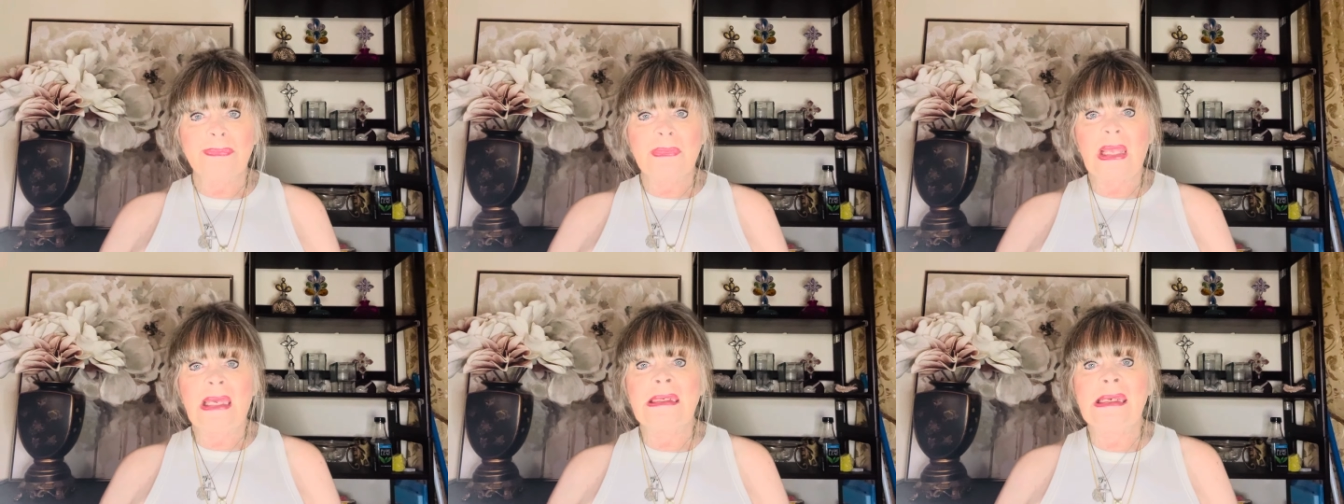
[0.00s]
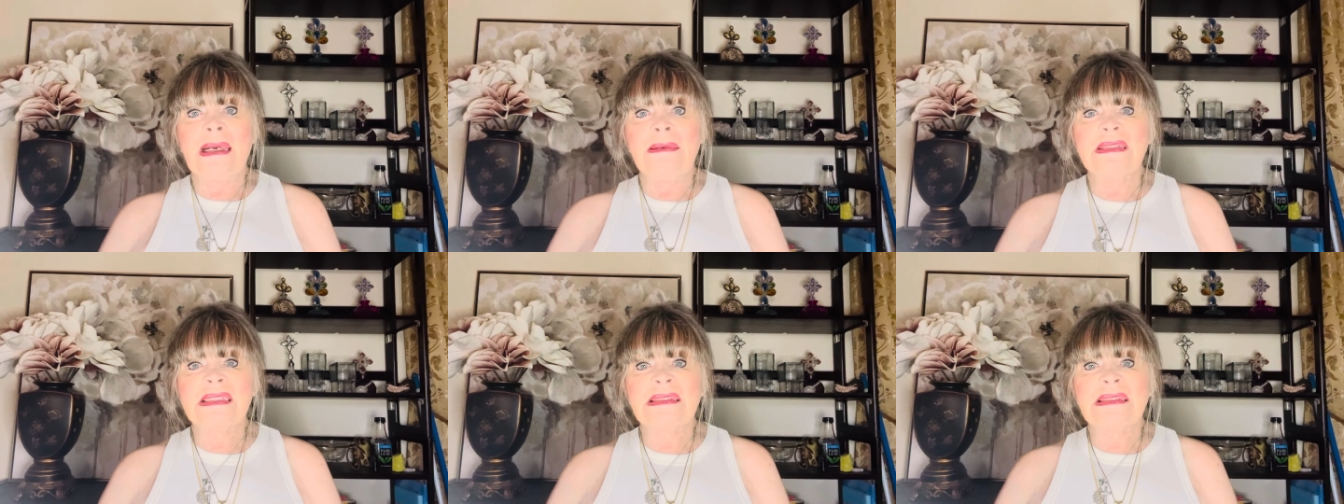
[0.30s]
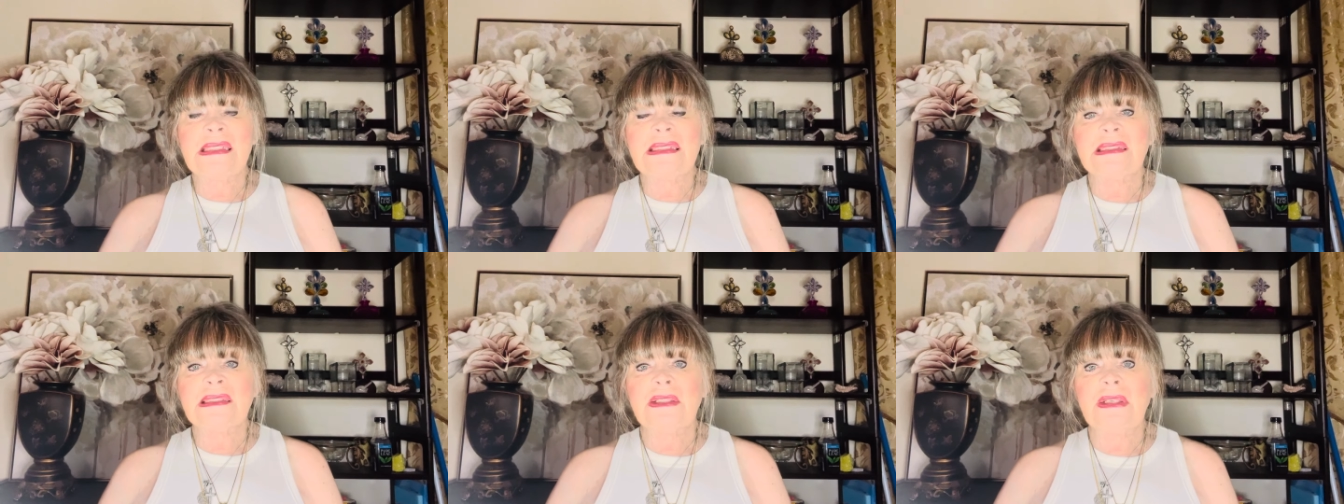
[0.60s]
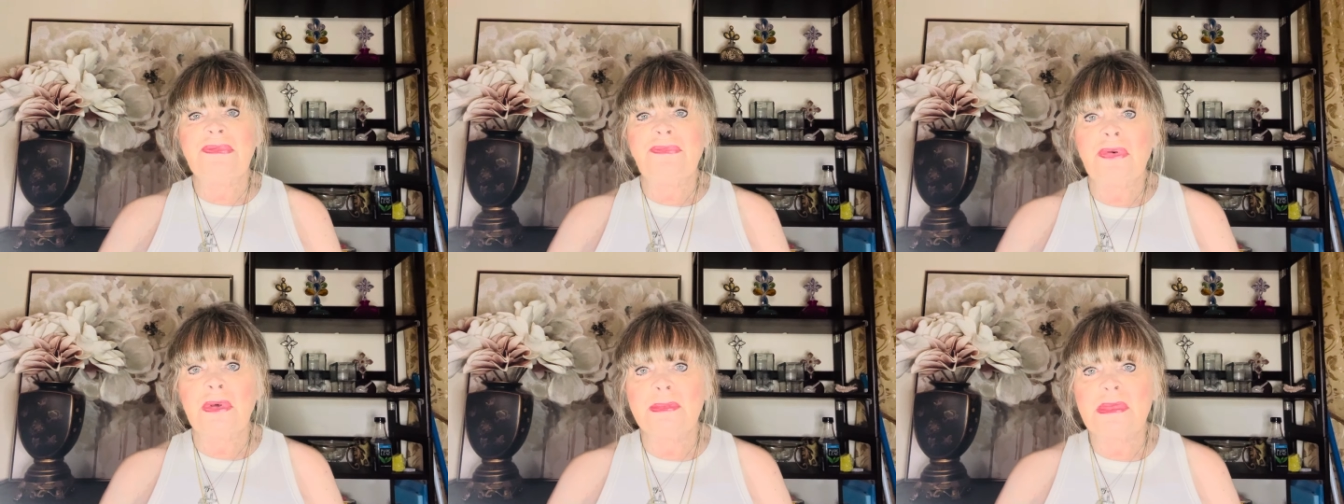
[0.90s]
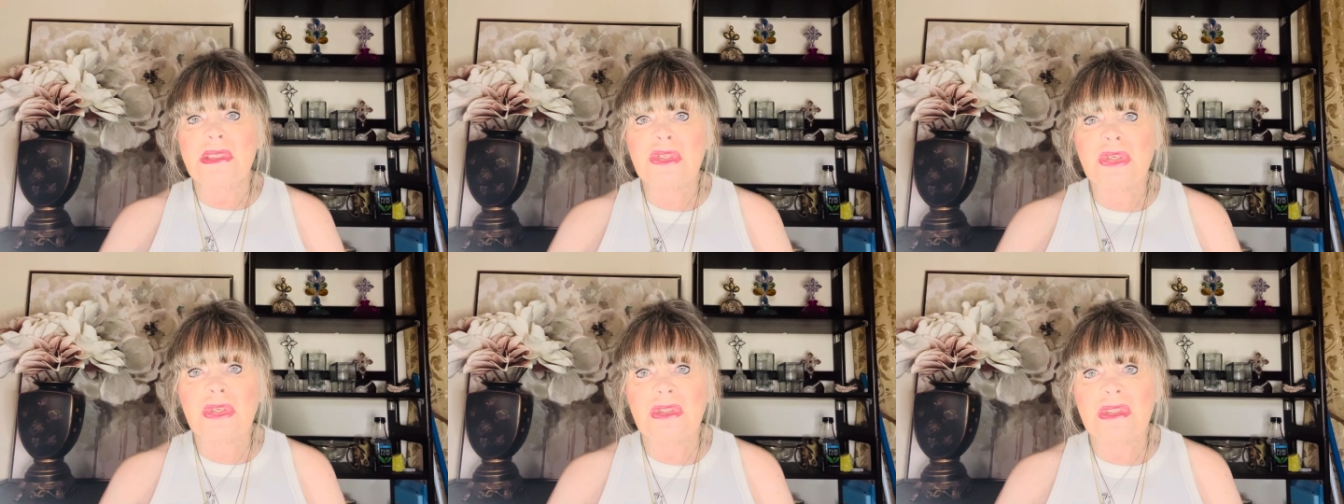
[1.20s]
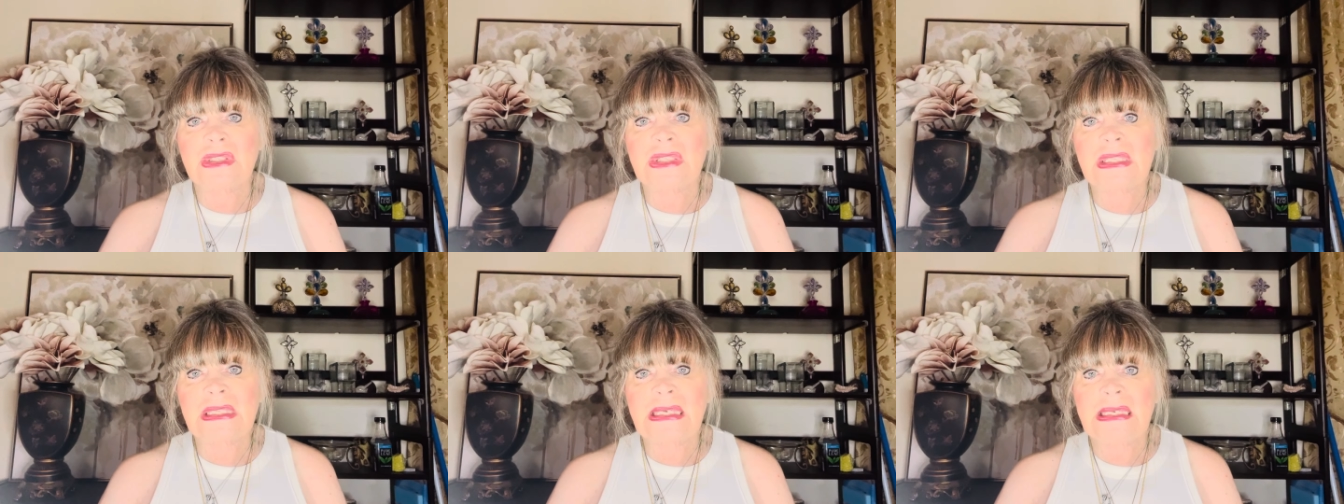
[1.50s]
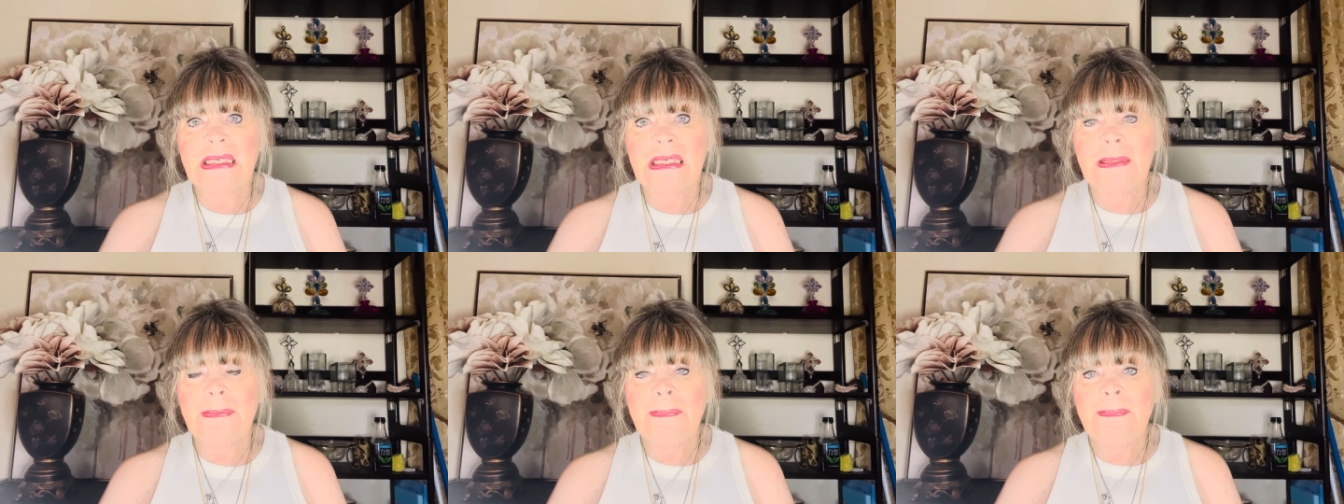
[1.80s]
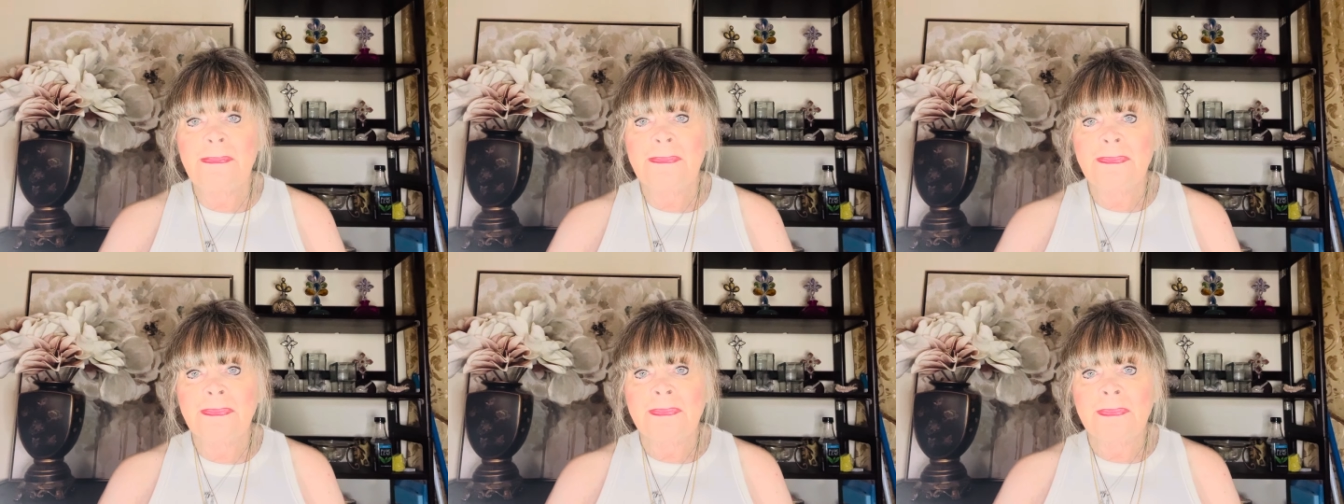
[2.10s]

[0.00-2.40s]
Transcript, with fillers: And I would say it's good for mature skin